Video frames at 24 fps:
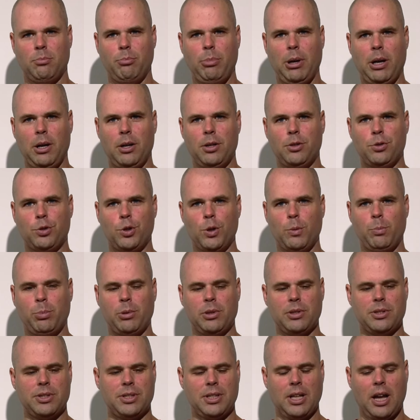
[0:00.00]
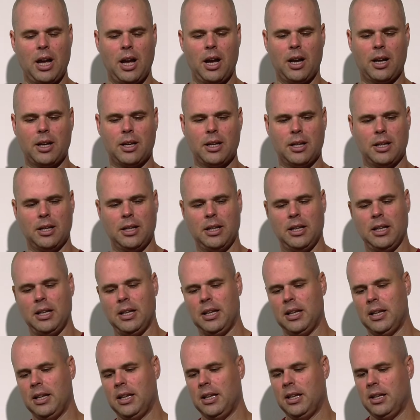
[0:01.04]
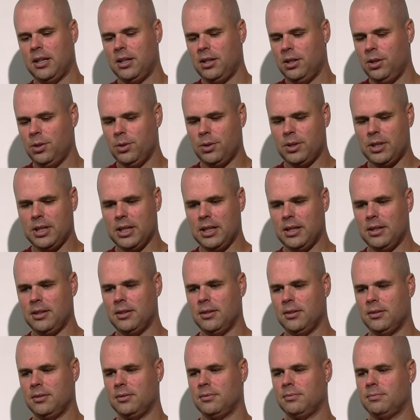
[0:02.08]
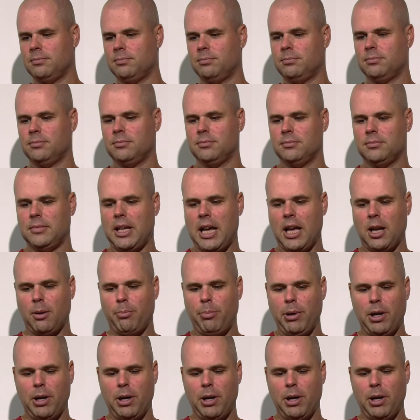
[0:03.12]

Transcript: paratrooper stock. You can add a